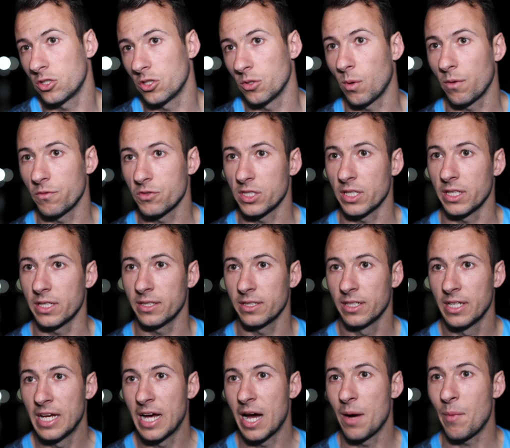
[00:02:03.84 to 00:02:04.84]
to obviously
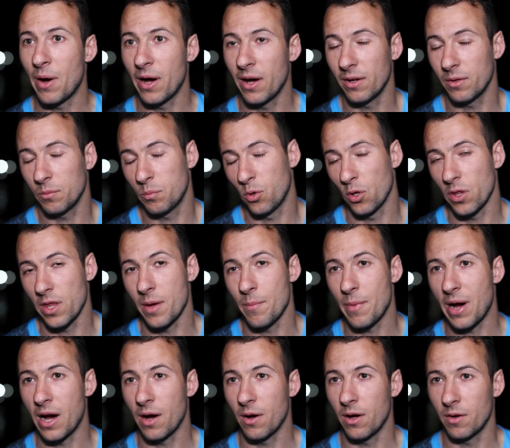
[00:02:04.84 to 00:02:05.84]
put the
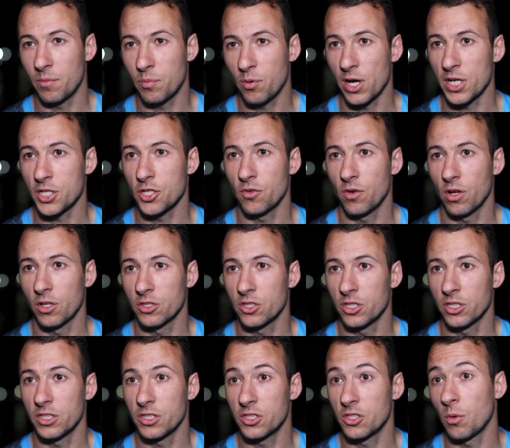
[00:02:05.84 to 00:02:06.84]
amount of pressure on
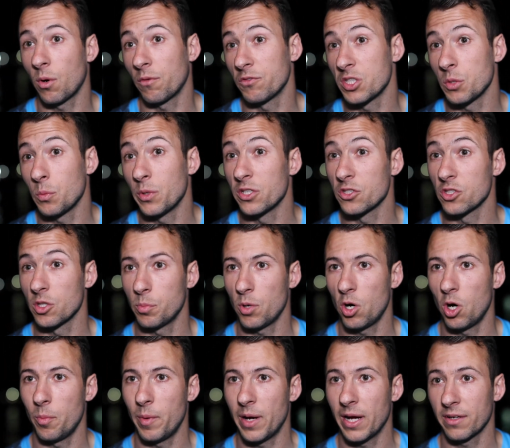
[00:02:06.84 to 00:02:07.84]
to, to obviously win us the
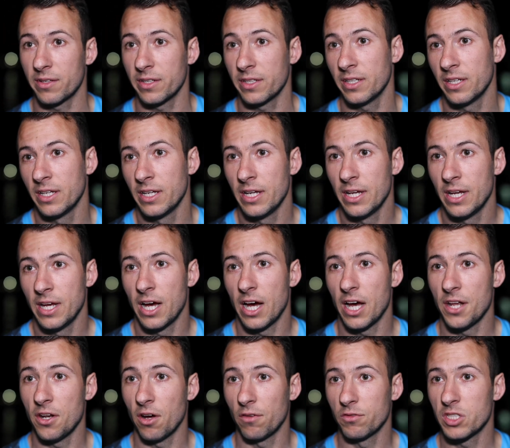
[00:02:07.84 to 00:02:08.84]
ball back here
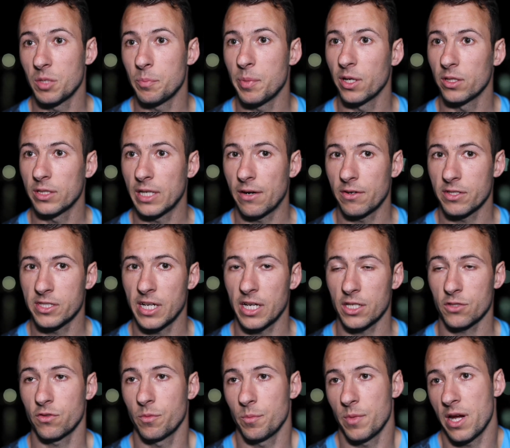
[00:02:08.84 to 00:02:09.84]
and obviously build our
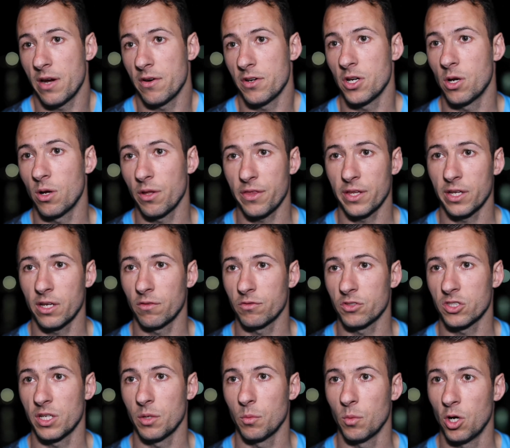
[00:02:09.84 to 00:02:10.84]
attacks from there. And, you know, I think
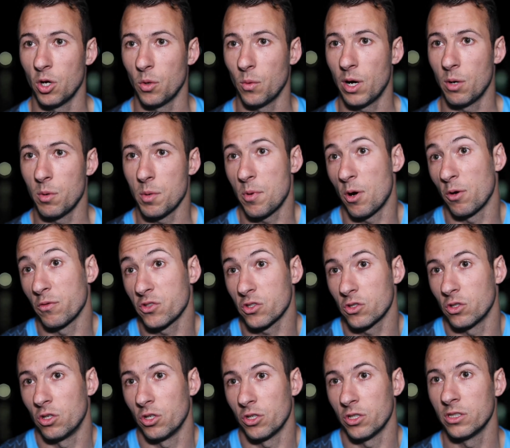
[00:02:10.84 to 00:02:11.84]
obviously it worked well. We both
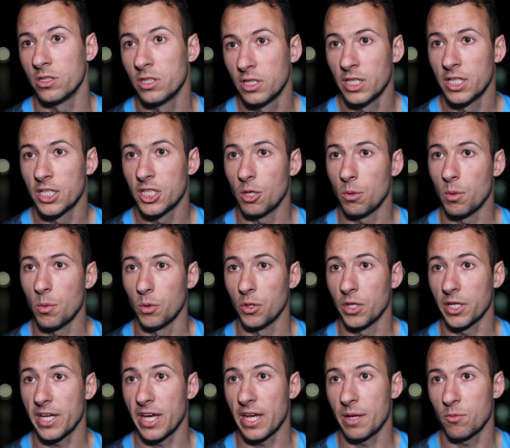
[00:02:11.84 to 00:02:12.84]
scored and you know, we
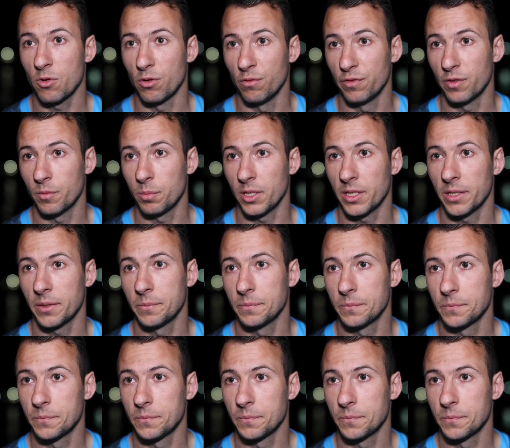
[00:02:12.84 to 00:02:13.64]
won the game comfortably.